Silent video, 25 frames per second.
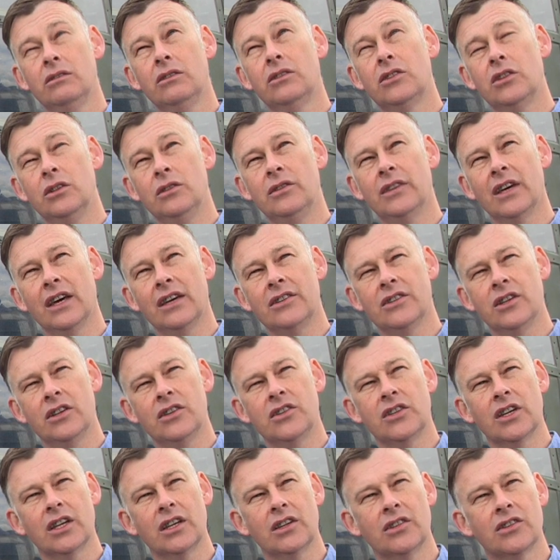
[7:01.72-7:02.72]

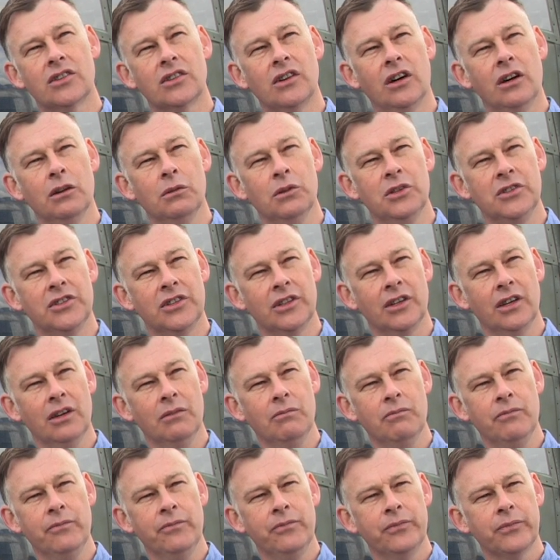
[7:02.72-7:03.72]
2006, I was
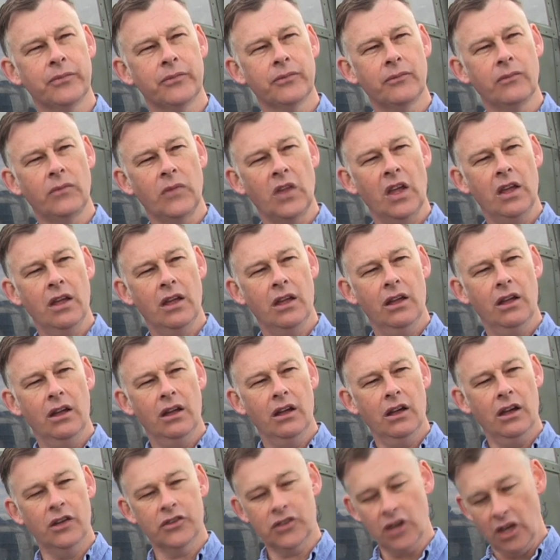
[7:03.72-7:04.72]

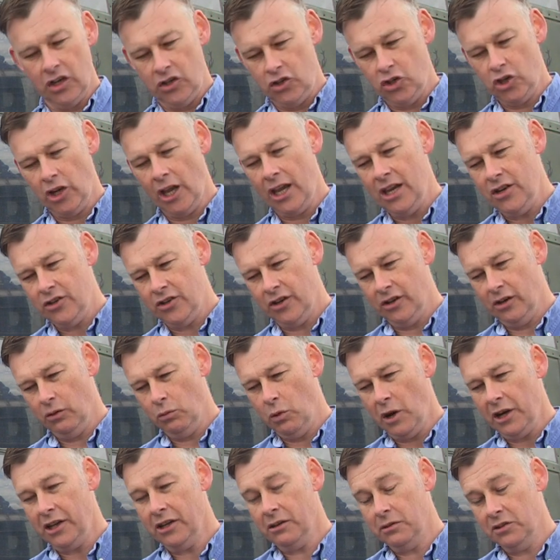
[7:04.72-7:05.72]
getting changed at a wedding.